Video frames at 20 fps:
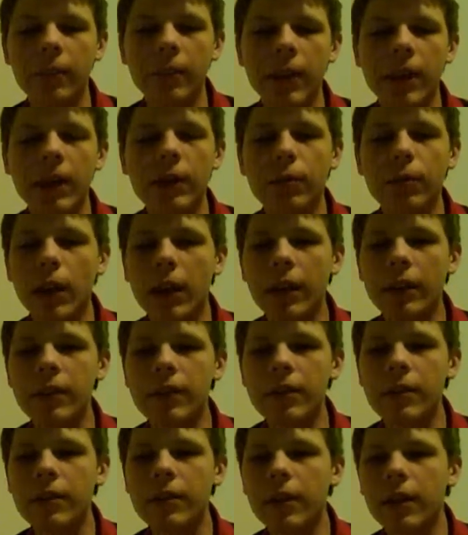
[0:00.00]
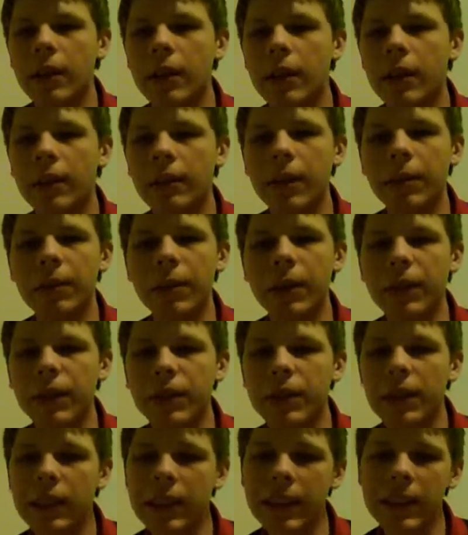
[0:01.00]
he runs, I believe
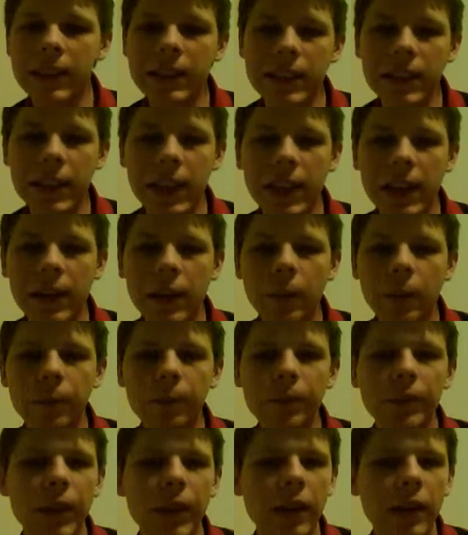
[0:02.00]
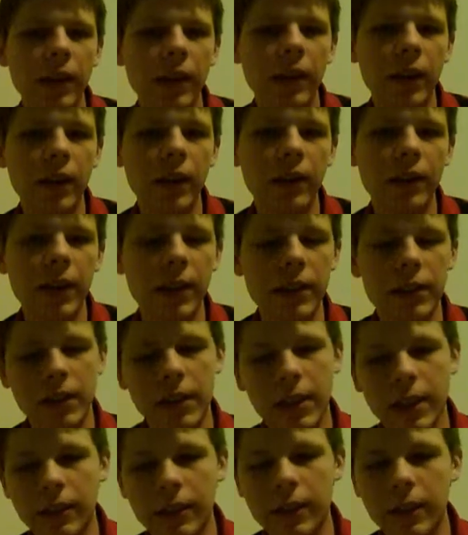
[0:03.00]
it's Clicks the Dial. That's the
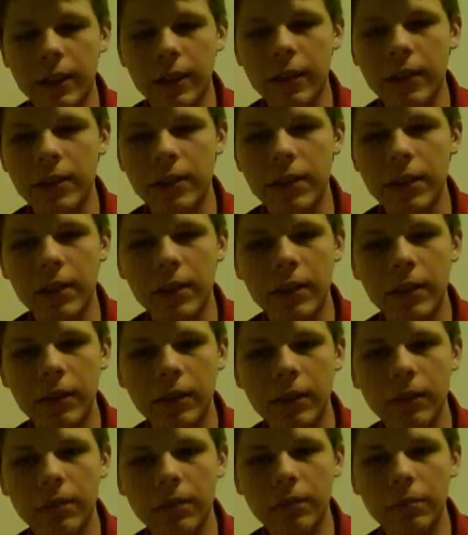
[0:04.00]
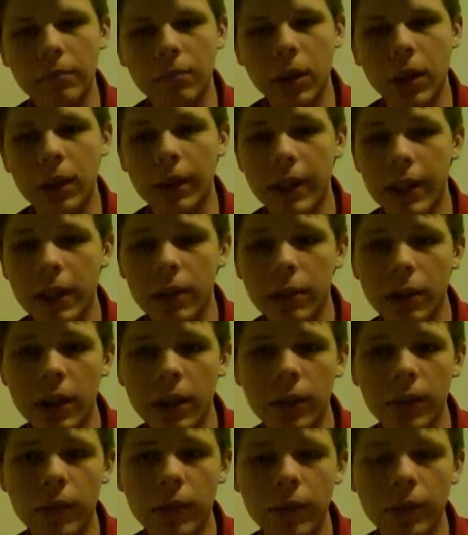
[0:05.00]
dial. That's the blog he
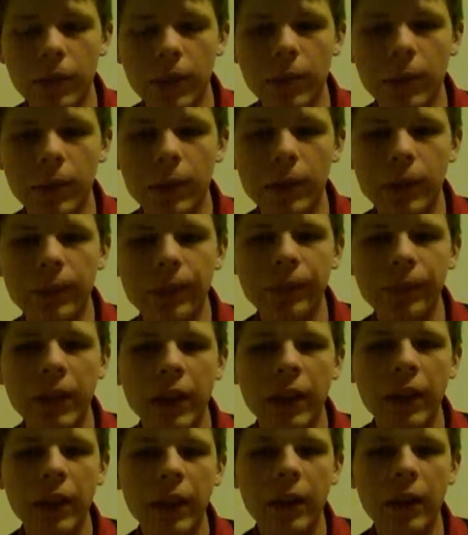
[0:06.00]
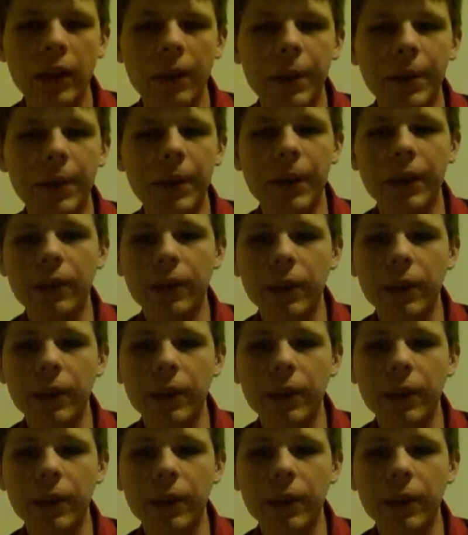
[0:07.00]
runs from Tumblr. My buddy